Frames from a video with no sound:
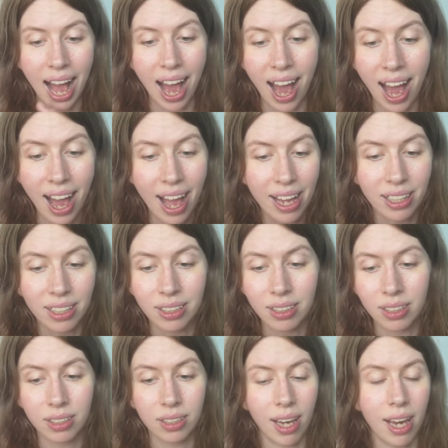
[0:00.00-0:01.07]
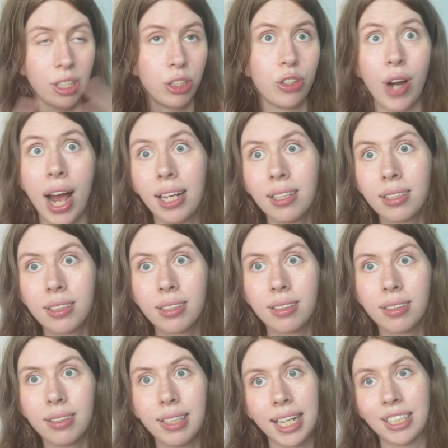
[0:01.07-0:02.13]
and her
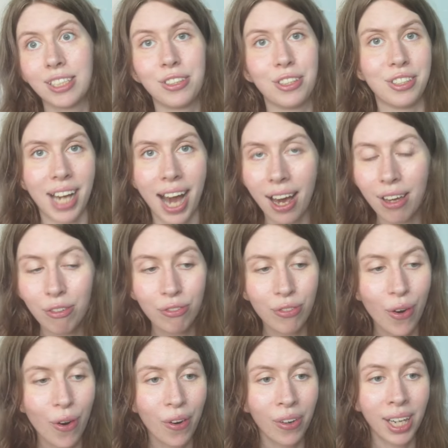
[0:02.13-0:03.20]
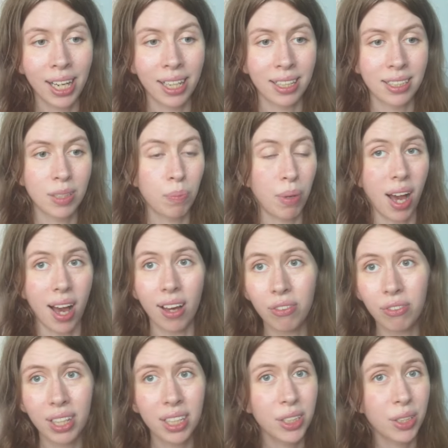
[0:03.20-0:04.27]
dress is to die for, and it's
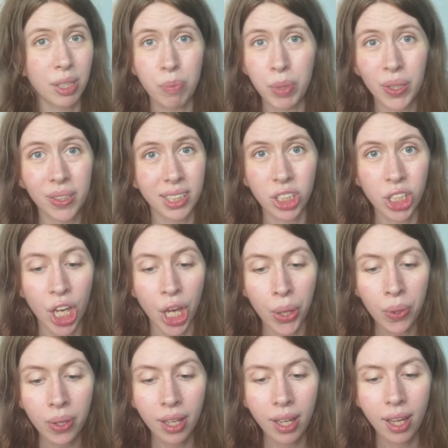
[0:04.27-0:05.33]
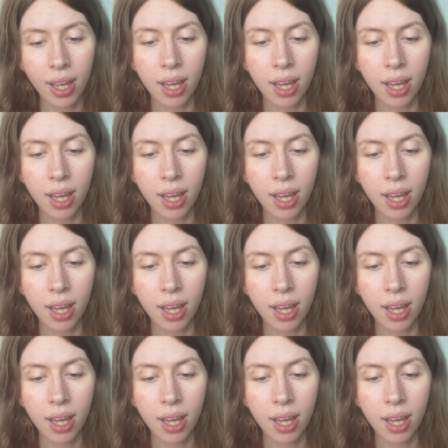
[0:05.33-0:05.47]
perfect to the music too.